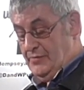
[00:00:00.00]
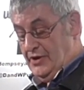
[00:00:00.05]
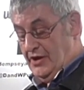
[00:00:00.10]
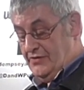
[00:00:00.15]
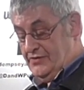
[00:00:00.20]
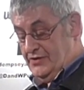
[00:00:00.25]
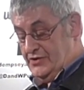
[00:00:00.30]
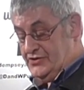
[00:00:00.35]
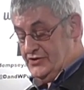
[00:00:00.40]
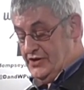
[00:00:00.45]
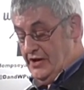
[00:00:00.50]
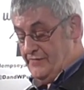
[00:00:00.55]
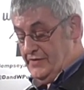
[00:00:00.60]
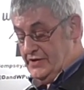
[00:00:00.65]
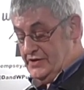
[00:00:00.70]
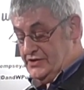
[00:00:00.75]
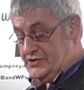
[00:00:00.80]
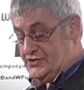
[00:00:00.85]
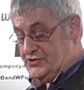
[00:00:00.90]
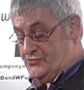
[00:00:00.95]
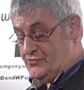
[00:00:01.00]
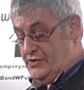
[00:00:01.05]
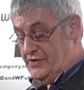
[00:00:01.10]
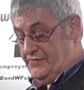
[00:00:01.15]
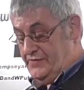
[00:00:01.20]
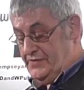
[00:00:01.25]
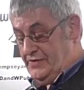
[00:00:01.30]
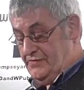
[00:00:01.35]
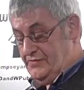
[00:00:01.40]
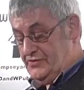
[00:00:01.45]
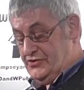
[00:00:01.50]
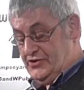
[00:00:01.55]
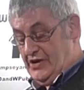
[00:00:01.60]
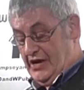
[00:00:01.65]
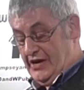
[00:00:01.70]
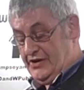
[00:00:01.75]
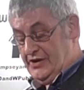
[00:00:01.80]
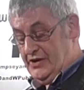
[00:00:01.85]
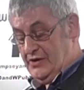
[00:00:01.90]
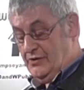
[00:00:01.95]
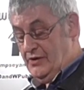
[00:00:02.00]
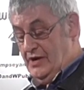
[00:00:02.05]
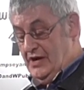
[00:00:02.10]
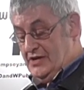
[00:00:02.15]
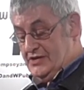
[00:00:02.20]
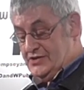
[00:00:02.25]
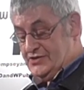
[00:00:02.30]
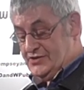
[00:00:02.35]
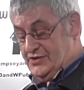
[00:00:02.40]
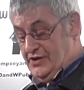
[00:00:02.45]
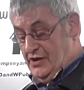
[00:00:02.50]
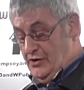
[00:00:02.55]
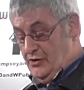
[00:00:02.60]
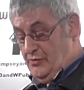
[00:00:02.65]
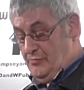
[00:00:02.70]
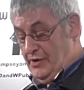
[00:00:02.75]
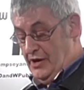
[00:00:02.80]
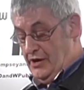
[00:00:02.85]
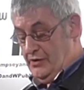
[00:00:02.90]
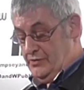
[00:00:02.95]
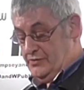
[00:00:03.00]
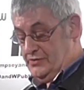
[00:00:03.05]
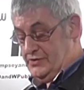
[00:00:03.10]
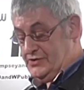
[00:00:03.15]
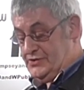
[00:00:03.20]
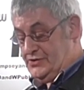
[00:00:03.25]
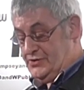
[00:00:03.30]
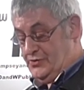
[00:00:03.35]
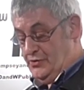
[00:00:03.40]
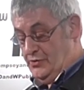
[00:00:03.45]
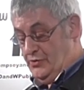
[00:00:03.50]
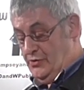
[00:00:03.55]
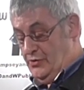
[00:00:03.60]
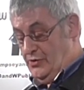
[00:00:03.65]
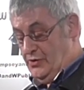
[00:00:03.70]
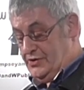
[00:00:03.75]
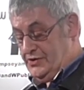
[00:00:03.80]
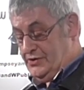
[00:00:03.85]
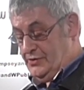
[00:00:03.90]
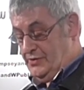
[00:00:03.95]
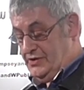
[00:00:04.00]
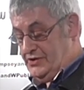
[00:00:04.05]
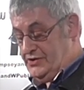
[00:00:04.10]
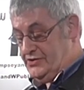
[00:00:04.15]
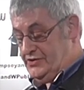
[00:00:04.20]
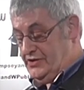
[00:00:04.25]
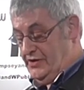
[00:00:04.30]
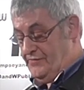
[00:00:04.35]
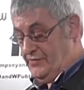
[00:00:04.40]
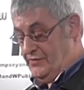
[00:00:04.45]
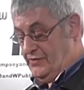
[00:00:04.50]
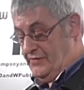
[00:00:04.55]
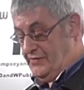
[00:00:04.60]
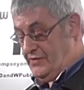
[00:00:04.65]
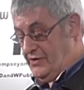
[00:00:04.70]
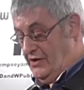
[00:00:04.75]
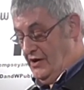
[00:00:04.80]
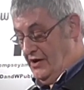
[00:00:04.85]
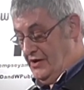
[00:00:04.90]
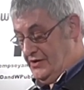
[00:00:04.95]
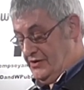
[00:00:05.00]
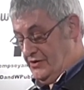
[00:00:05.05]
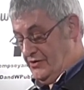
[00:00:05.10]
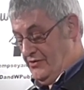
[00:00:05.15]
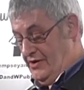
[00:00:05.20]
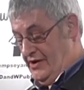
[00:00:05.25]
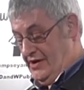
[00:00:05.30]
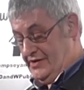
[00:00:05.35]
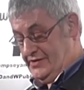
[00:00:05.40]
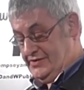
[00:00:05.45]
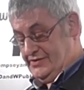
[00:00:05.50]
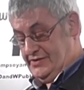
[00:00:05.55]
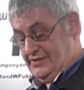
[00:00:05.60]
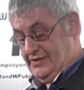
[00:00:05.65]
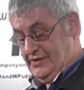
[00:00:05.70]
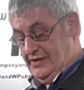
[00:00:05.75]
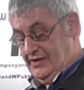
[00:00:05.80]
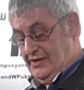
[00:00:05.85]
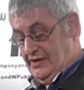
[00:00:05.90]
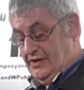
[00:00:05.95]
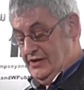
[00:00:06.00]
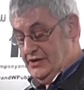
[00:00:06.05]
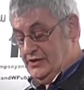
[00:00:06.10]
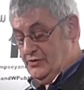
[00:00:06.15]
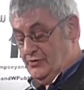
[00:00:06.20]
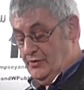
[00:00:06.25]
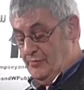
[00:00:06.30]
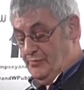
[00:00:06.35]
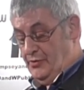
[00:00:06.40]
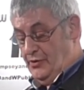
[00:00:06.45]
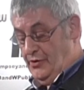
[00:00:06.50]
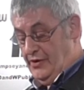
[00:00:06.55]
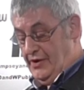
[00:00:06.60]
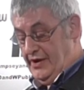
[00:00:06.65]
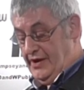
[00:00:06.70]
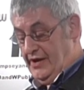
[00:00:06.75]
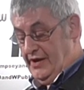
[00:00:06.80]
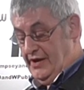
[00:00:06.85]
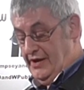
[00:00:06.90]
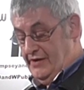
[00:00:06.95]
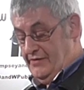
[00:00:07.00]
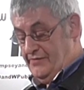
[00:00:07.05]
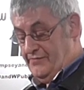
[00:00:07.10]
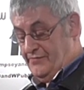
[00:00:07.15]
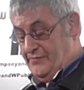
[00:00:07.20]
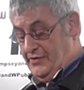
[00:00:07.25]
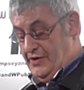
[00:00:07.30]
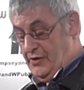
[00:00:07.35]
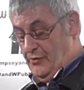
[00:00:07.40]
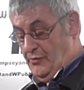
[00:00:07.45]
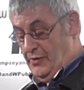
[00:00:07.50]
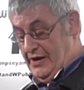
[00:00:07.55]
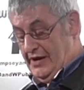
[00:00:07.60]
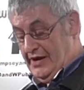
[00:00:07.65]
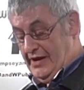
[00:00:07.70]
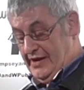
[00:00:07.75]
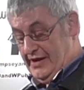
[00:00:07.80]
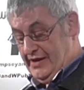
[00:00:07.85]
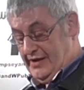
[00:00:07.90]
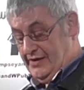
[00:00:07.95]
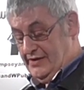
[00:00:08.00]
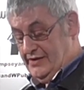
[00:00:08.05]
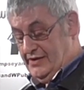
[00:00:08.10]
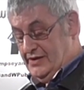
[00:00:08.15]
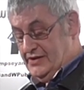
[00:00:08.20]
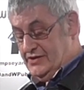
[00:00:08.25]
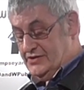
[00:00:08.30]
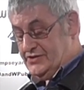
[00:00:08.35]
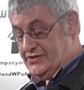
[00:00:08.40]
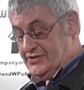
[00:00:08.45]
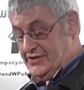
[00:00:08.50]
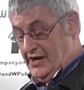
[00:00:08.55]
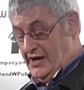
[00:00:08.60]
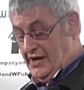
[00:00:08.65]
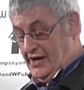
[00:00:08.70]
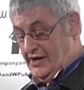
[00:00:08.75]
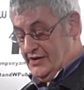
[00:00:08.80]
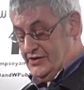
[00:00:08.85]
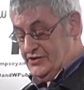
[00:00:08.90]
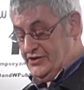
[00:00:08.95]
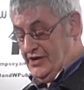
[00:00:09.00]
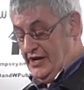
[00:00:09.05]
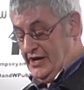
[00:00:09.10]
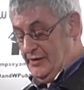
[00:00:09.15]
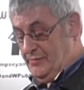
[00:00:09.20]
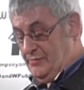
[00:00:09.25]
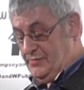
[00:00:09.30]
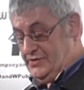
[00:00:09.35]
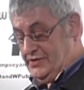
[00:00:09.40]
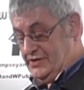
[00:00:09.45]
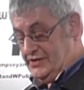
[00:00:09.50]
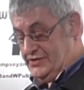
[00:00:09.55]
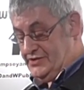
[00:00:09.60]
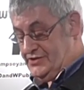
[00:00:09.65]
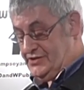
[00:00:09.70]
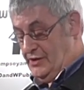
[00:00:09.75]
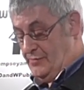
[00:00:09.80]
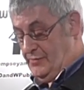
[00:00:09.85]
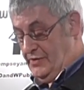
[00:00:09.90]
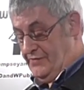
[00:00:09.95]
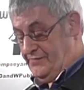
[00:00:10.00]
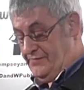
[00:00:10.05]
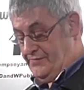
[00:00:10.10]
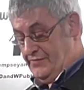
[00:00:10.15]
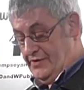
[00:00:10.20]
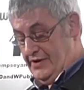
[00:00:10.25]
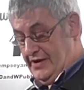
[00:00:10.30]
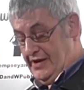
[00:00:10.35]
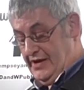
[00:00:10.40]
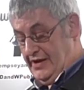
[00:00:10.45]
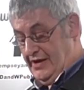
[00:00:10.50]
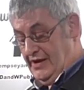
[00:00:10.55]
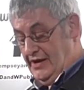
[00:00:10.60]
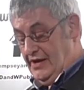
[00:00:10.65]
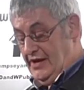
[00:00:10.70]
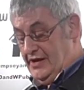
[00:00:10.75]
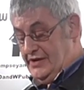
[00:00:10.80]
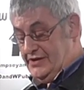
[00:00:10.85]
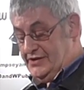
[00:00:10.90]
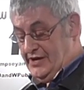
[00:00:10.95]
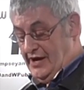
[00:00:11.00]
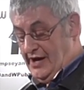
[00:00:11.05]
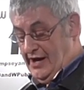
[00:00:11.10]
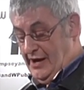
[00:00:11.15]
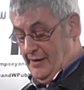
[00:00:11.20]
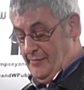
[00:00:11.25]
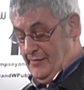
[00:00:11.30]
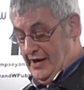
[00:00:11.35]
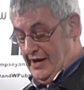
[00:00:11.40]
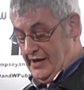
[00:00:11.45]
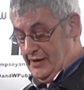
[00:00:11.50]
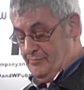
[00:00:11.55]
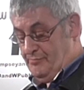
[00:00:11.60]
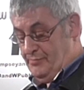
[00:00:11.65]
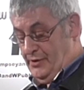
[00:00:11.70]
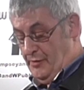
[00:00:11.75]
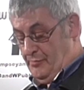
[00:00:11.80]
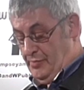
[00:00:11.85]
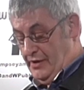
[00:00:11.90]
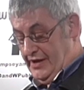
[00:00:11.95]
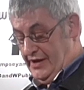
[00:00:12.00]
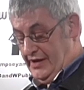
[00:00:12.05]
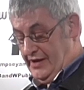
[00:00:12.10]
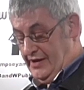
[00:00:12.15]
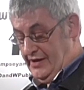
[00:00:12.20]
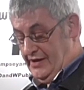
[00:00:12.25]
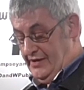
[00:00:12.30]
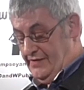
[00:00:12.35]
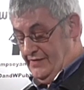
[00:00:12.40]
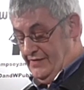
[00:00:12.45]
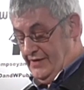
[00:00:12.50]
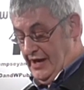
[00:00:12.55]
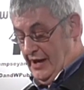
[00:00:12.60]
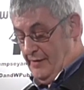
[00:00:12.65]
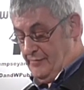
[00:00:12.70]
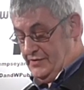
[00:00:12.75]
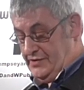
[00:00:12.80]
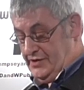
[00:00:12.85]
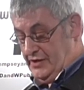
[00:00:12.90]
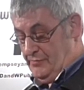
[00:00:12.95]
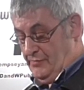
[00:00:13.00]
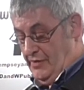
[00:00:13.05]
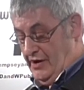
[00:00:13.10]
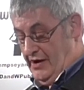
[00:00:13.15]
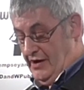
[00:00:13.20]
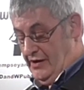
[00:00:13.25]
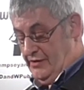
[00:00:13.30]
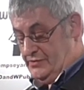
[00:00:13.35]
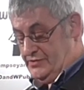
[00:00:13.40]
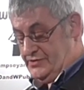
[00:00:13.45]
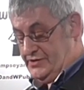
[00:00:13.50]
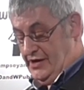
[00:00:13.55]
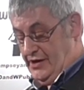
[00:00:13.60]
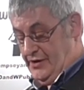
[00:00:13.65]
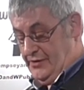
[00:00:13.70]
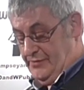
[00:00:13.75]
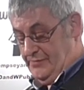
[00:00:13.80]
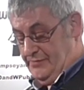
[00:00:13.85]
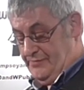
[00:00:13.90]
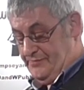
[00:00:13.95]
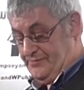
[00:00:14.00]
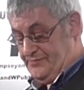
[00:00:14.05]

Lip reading: But on the Shevin's drift of shadow, snow bones thaw to a shiver of cotton grass, to a boy freewheeling, star-shaped and summer-free, tarmac bubbling the empty miles home.